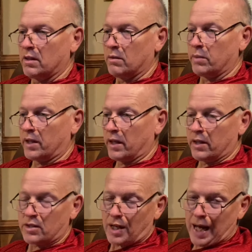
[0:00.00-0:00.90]

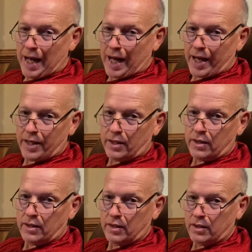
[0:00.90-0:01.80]
because I
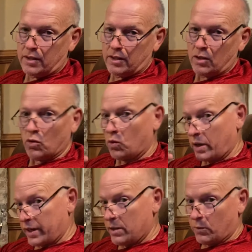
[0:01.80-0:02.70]
or
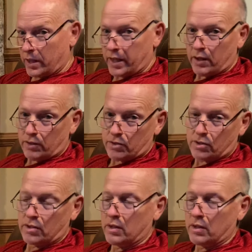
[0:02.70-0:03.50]
anyone else